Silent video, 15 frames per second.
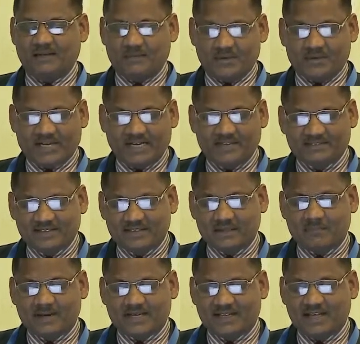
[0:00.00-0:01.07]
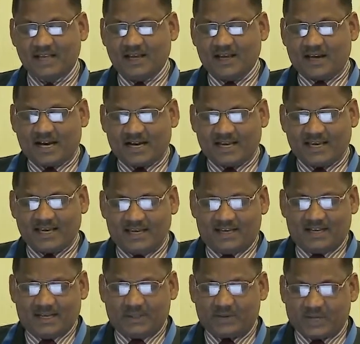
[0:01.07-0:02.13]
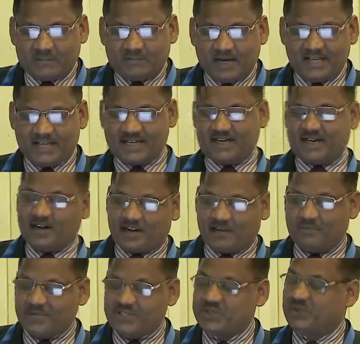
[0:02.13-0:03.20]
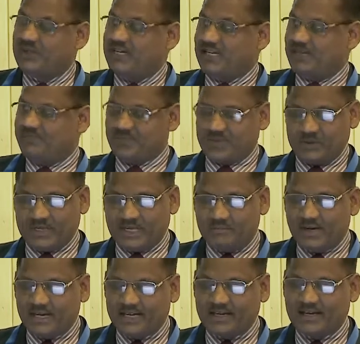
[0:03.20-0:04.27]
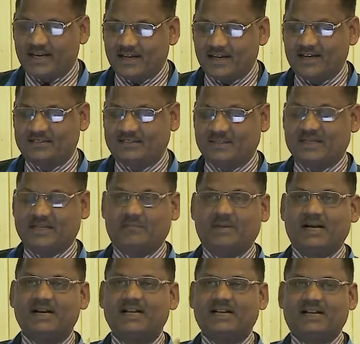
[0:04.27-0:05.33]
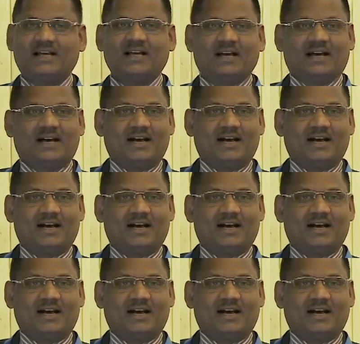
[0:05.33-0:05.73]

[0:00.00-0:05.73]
you can discern the pattern, and again, you can build in a lot of maturity. You can build in alerts, you can build in